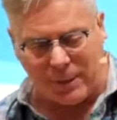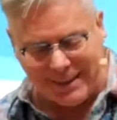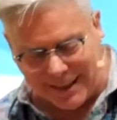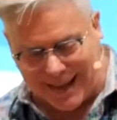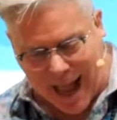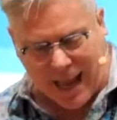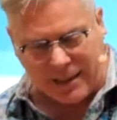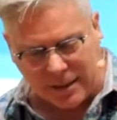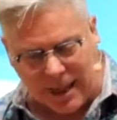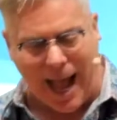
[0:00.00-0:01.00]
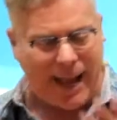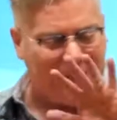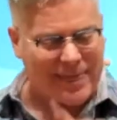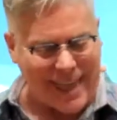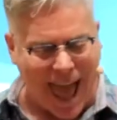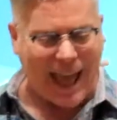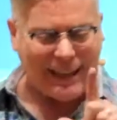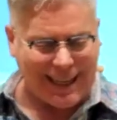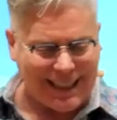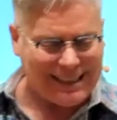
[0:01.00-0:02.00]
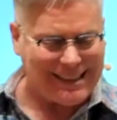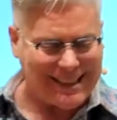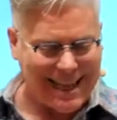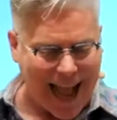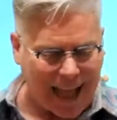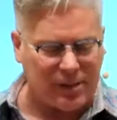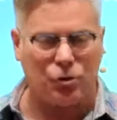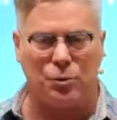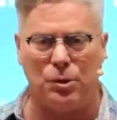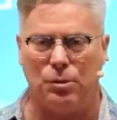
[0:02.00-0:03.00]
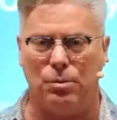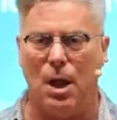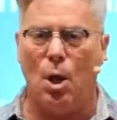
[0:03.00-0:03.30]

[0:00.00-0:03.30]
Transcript: We deny the lie. That is not true.